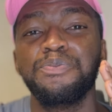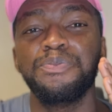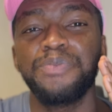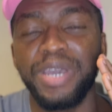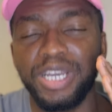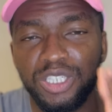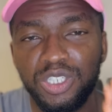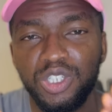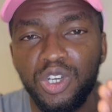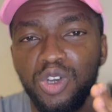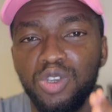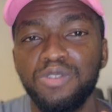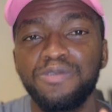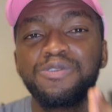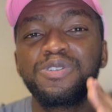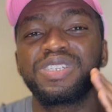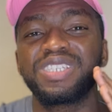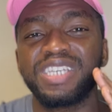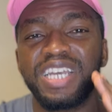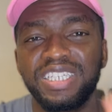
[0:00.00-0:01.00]
make sure you've
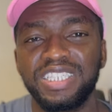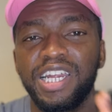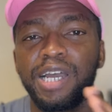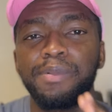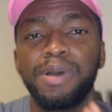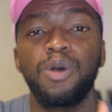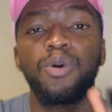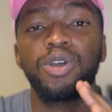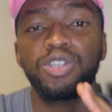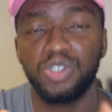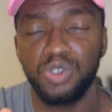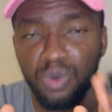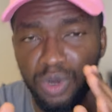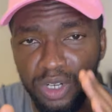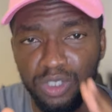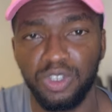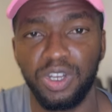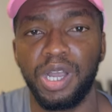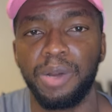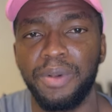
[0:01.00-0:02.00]
researched about what you
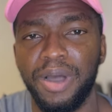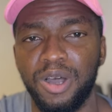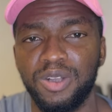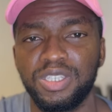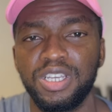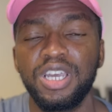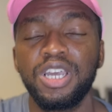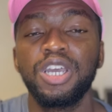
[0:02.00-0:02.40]
want to talk about.